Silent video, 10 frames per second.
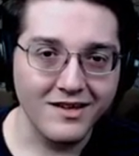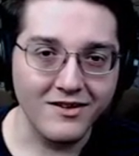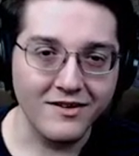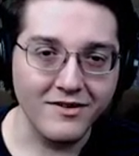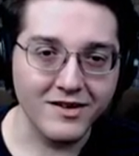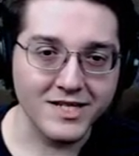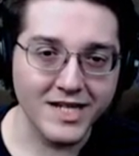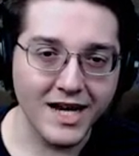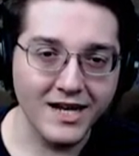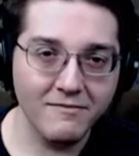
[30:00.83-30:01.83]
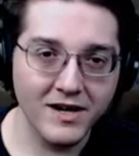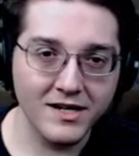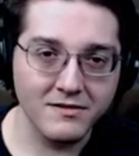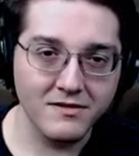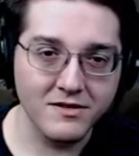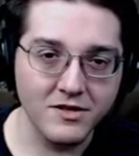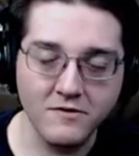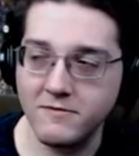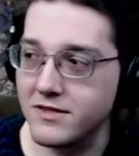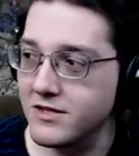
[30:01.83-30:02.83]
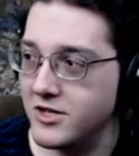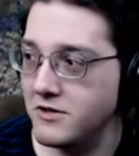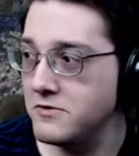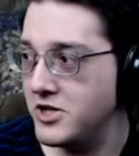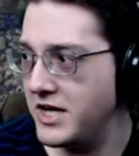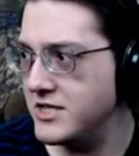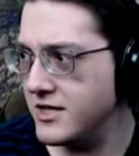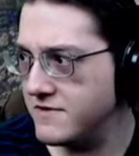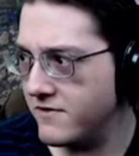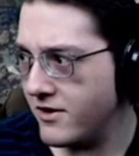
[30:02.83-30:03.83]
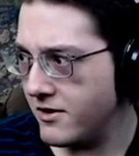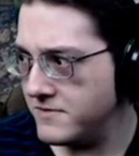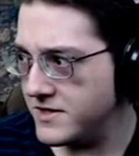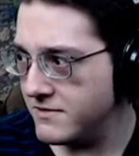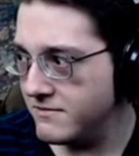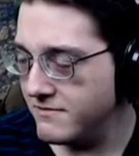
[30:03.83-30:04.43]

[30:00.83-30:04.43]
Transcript: you're you're excited about a dude with two chainsaws for arms?